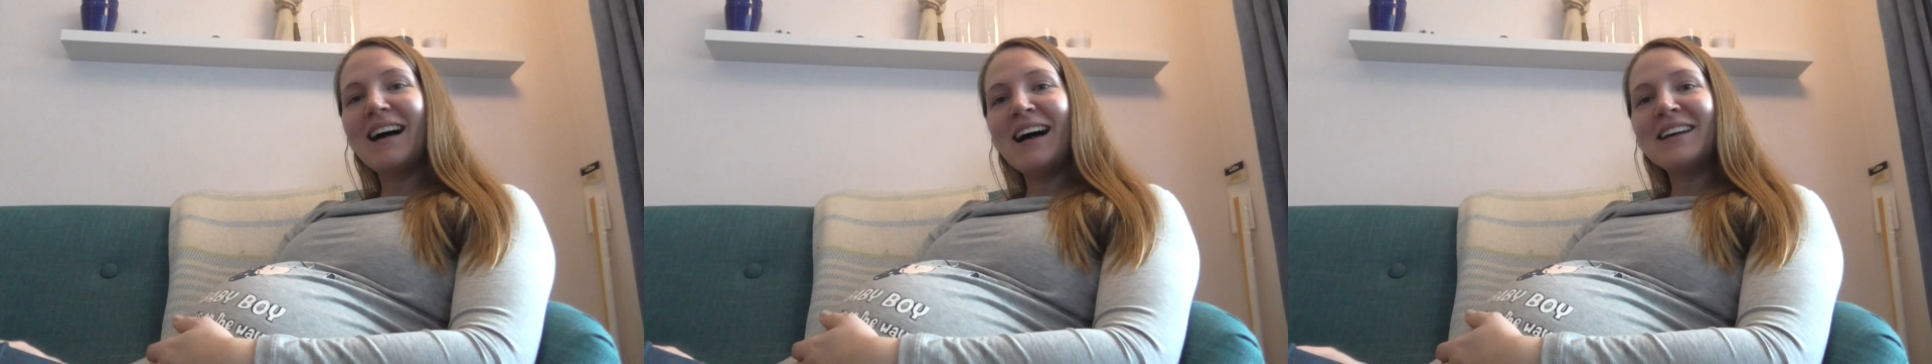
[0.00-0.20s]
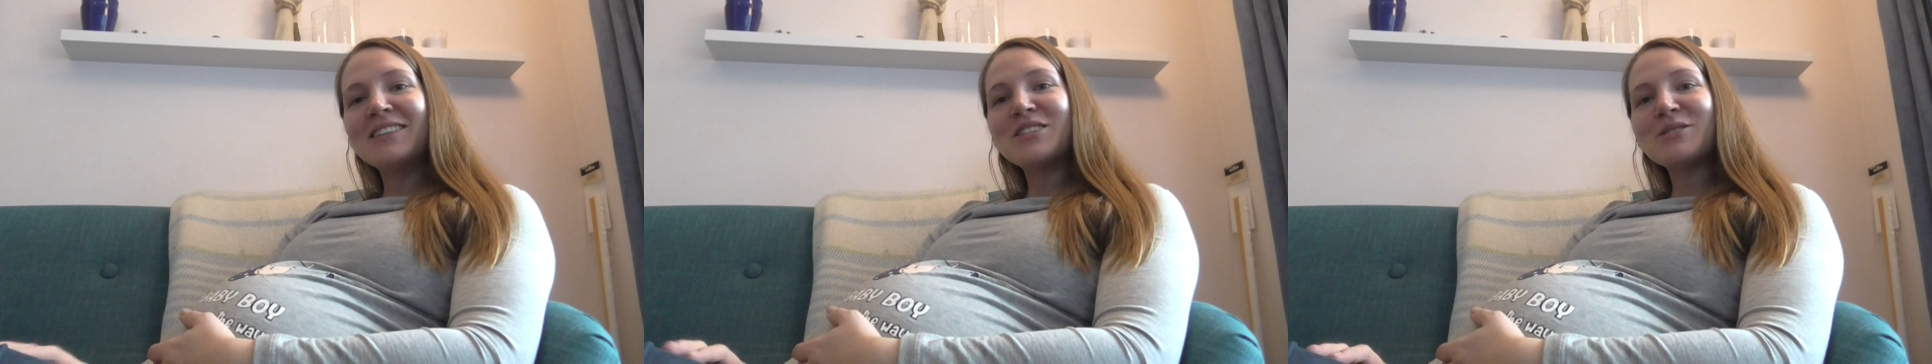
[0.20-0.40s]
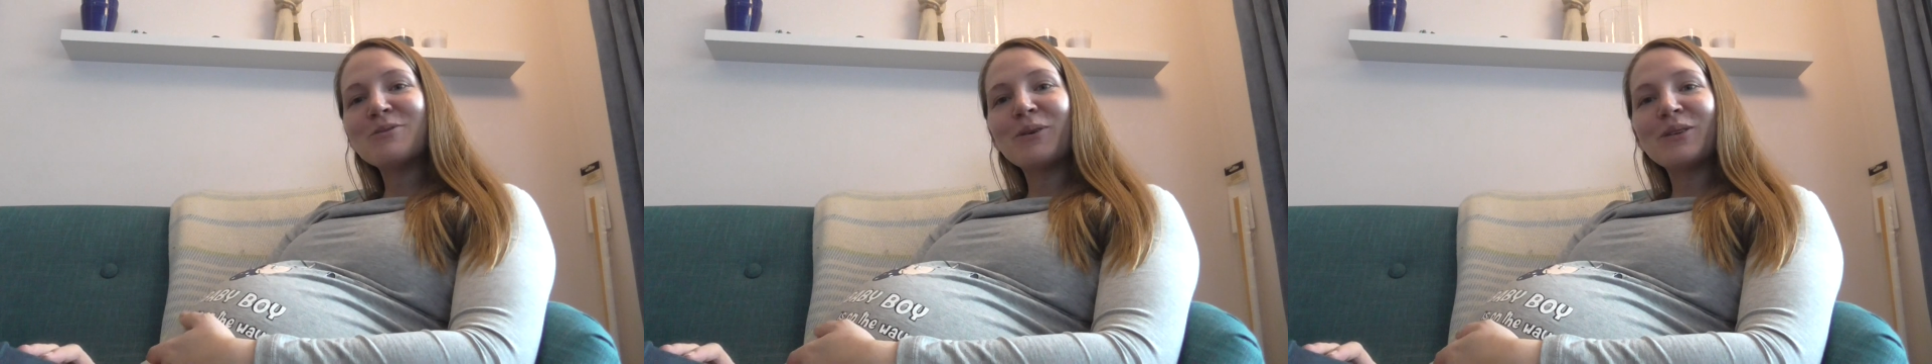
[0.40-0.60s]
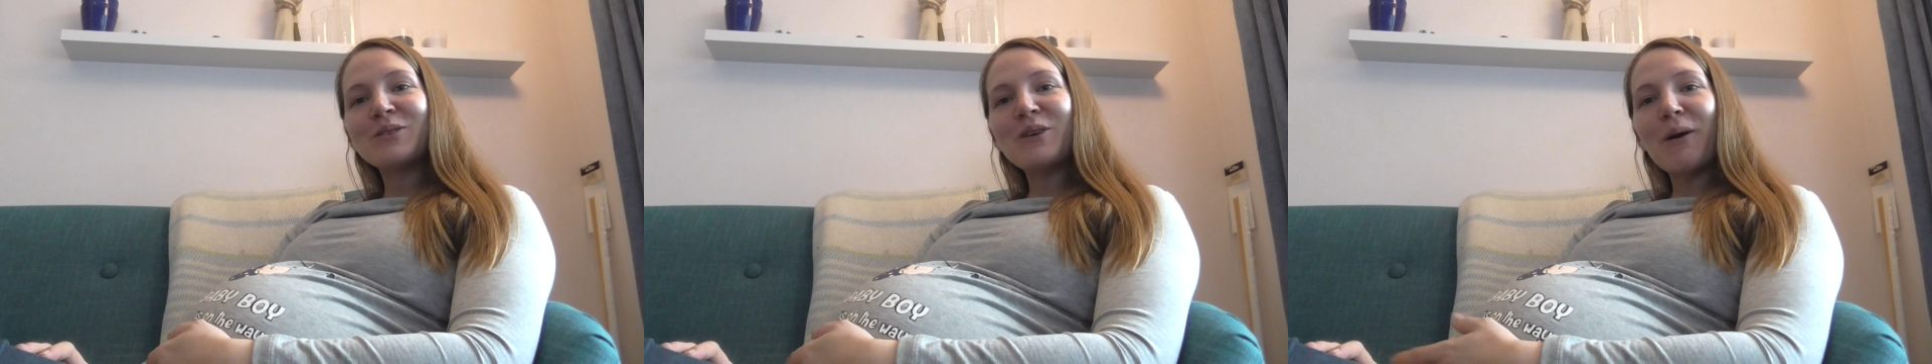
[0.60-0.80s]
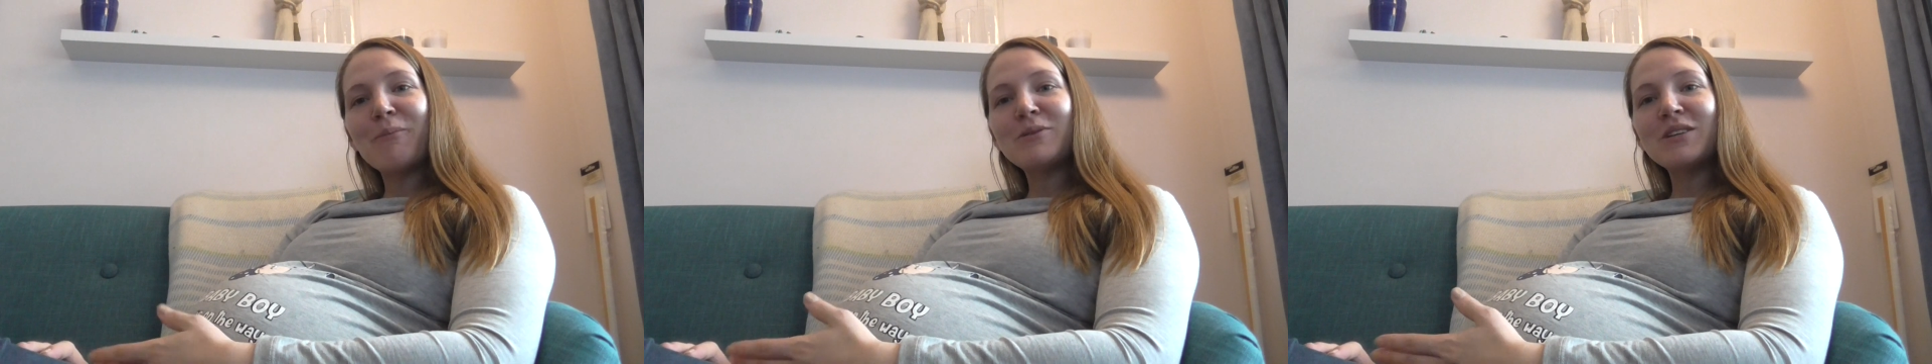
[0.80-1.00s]
I just wanted
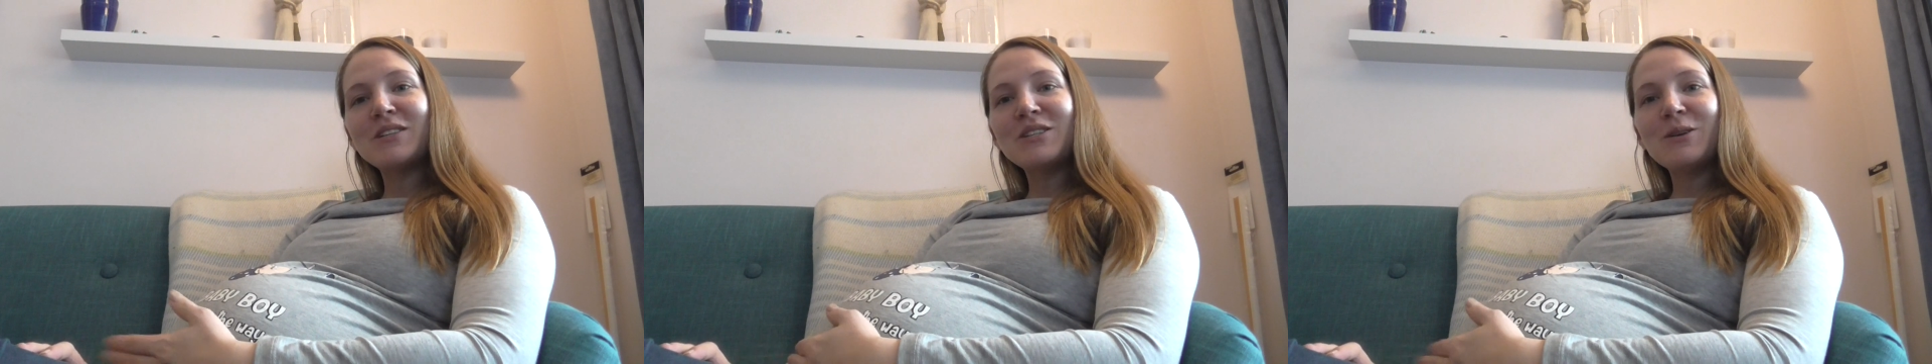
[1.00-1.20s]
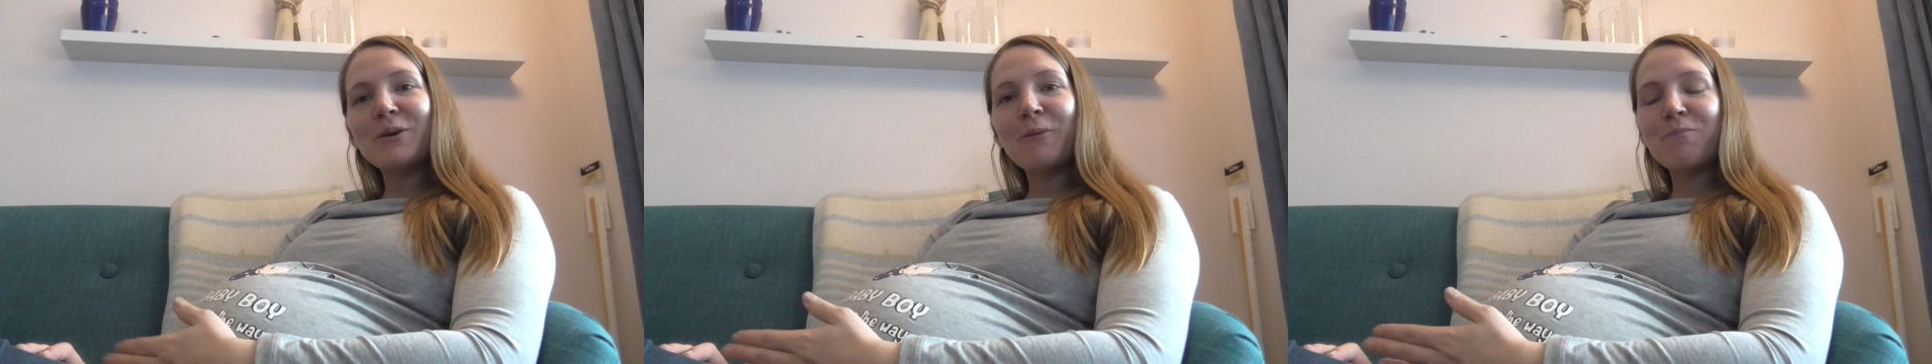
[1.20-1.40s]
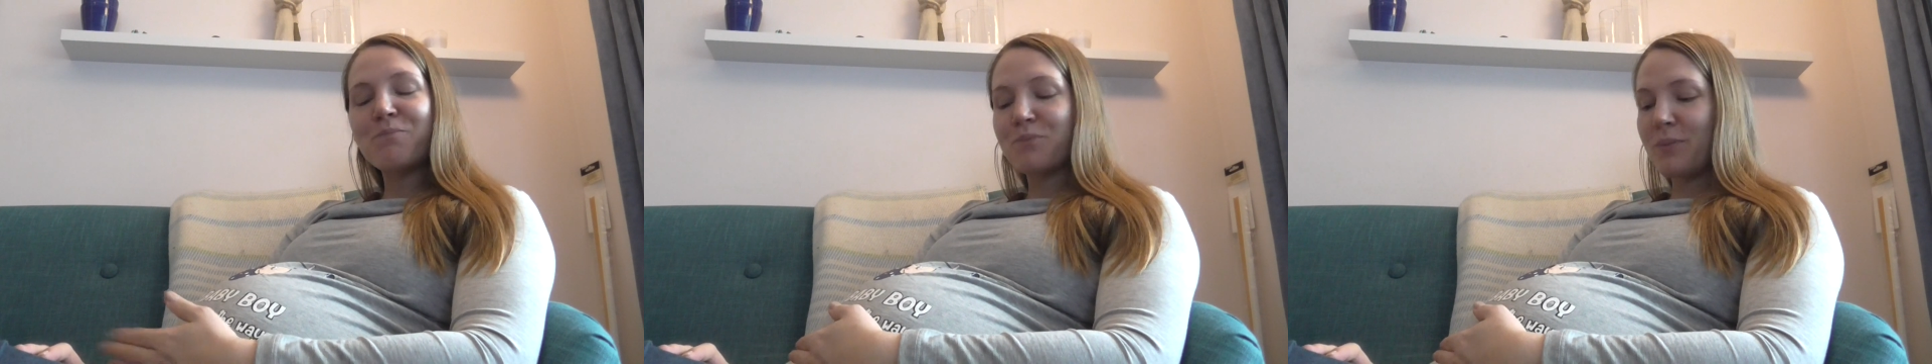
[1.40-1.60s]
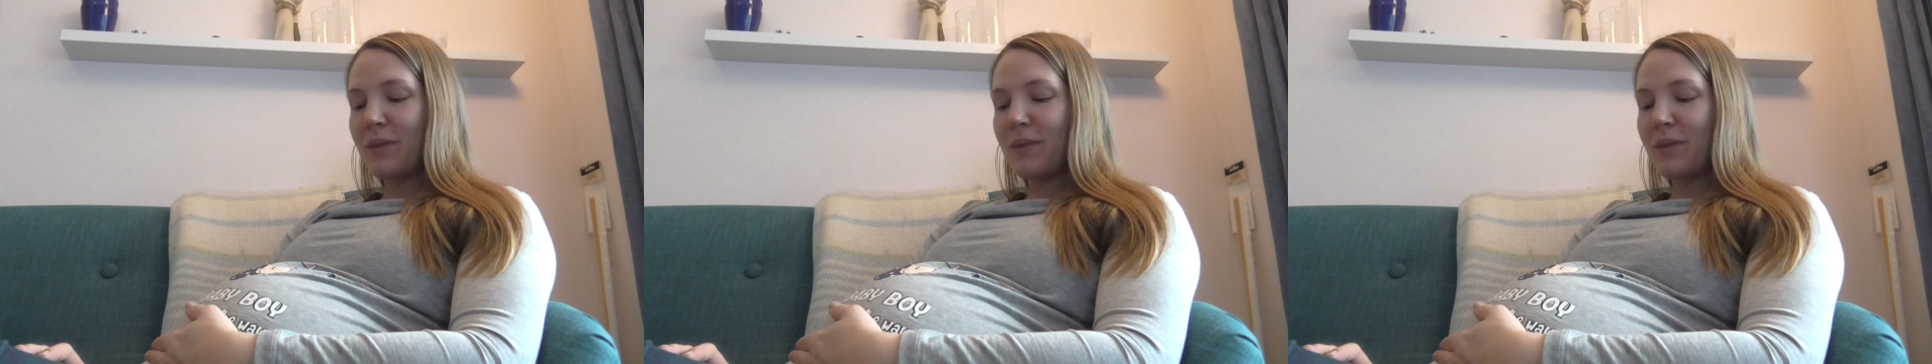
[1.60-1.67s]
to update you.